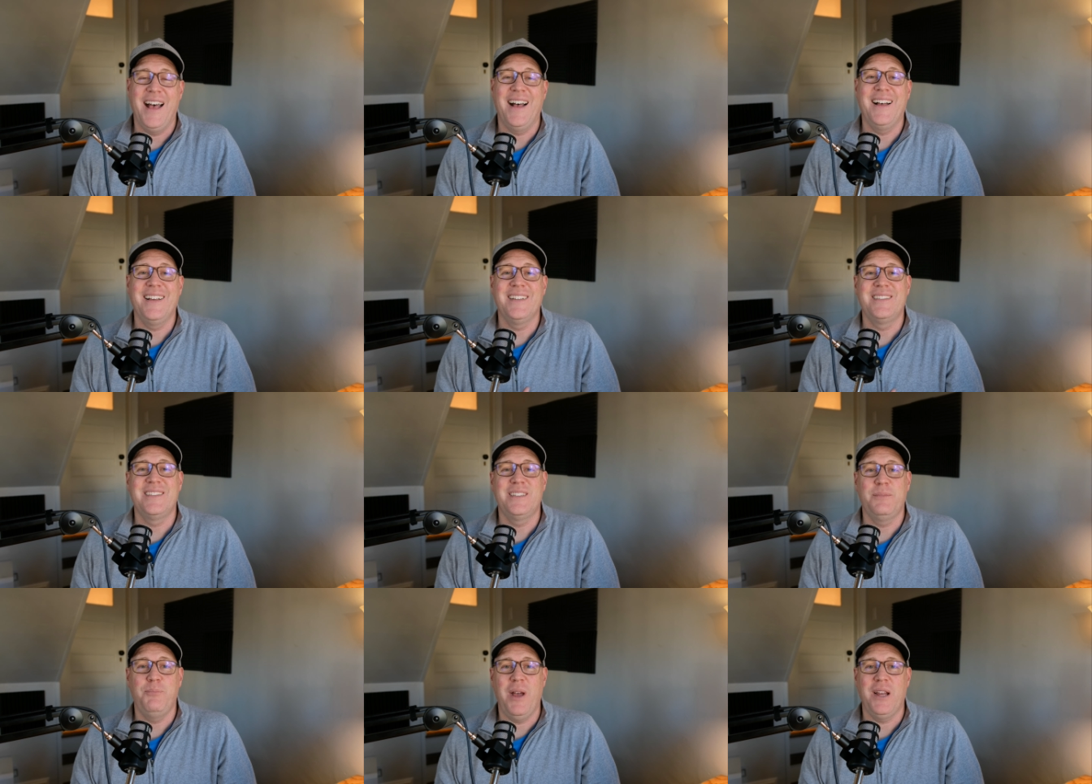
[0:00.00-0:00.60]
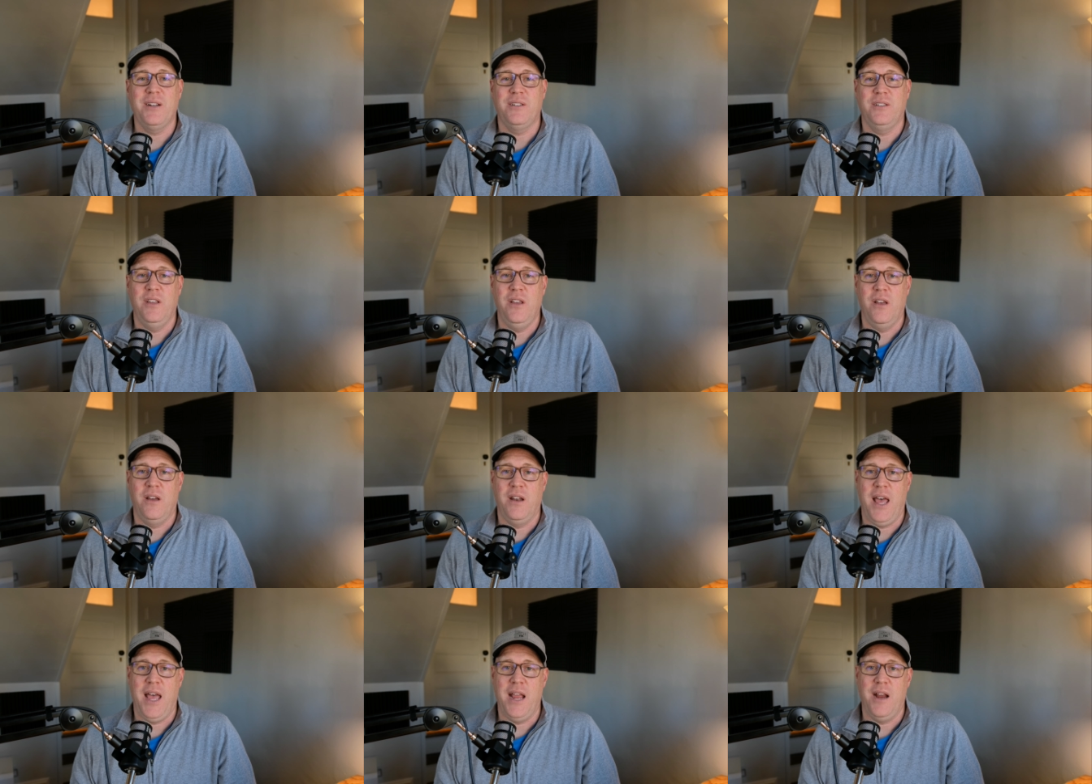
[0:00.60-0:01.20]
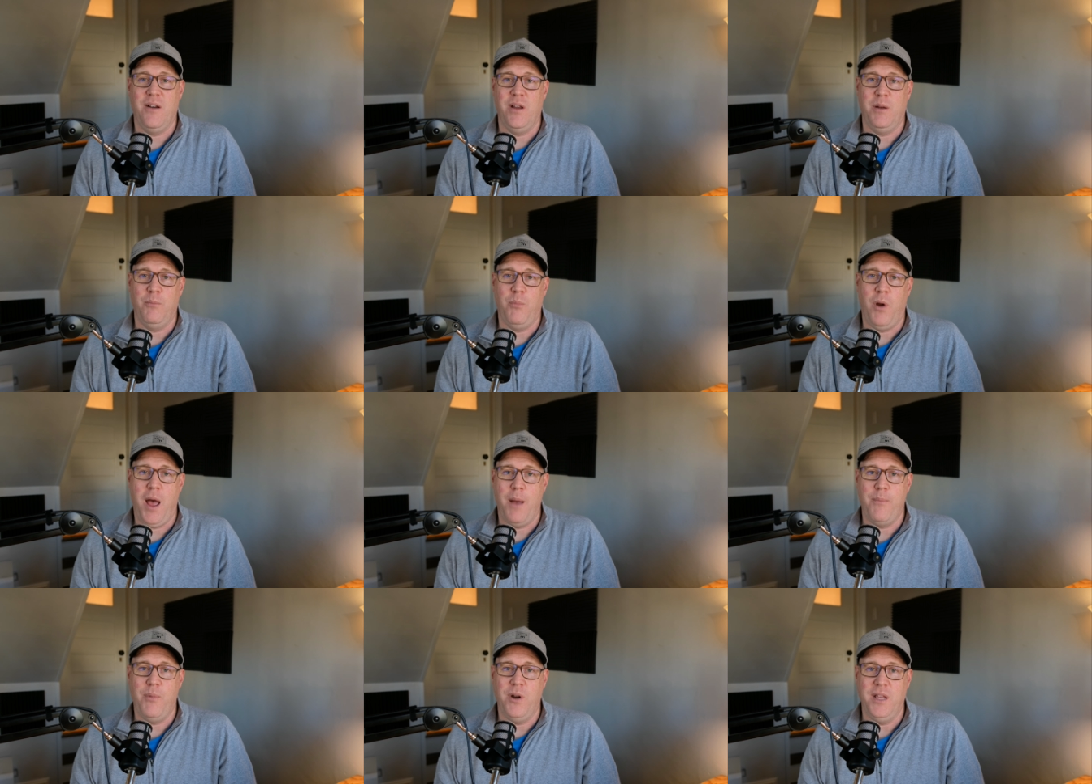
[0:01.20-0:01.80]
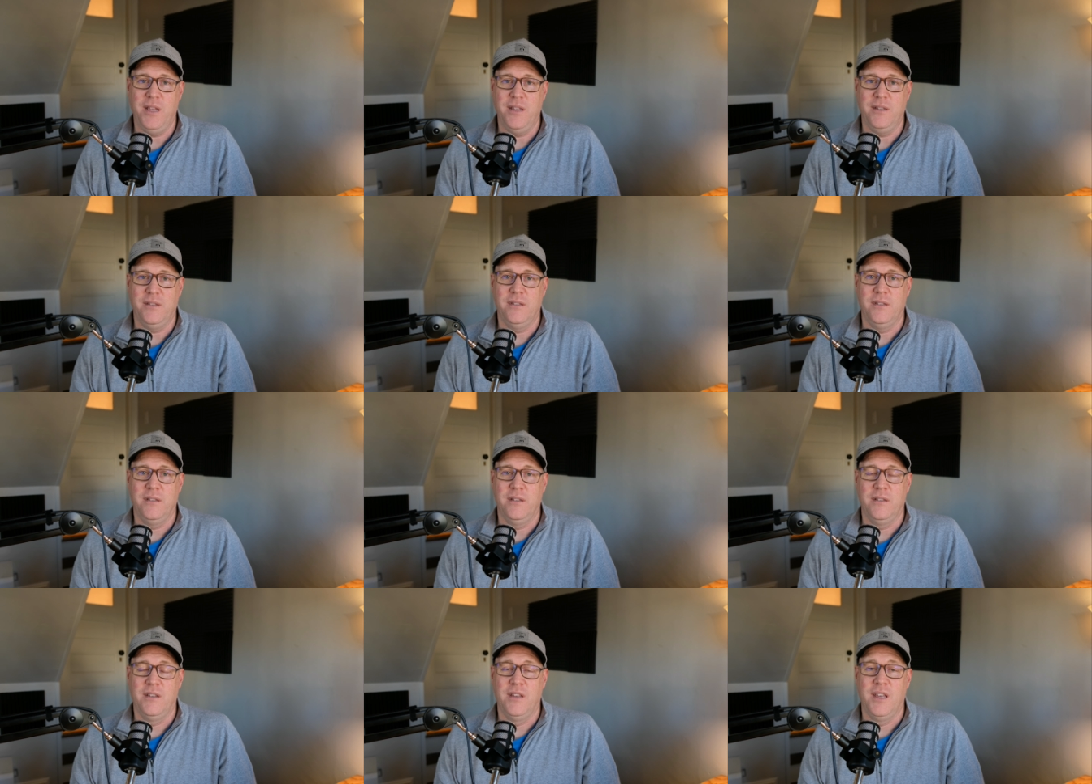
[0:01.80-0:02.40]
especially on higher-end properties.